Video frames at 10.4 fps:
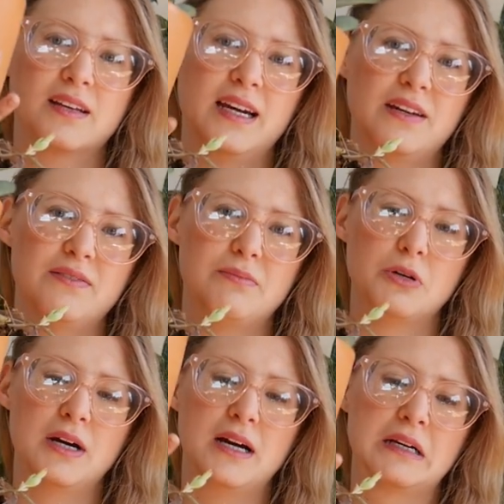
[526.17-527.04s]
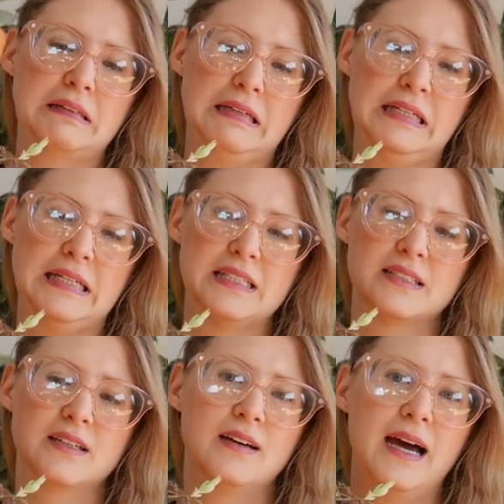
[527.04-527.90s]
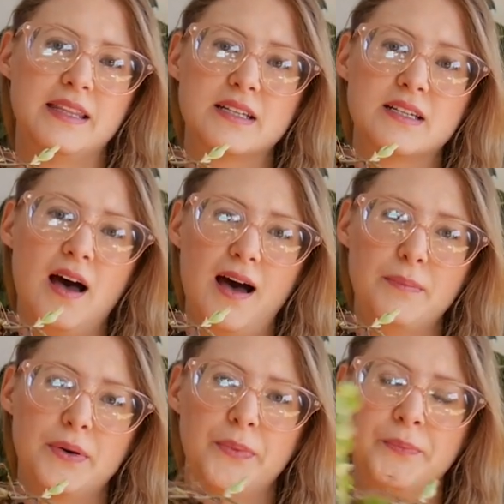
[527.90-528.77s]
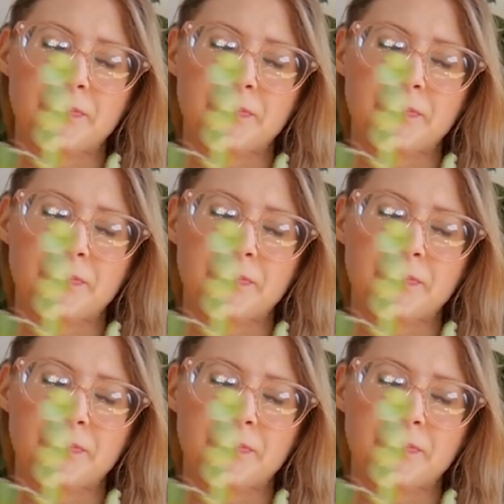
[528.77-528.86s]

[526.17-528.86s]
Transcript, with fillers: the kind of more ugliness at the top.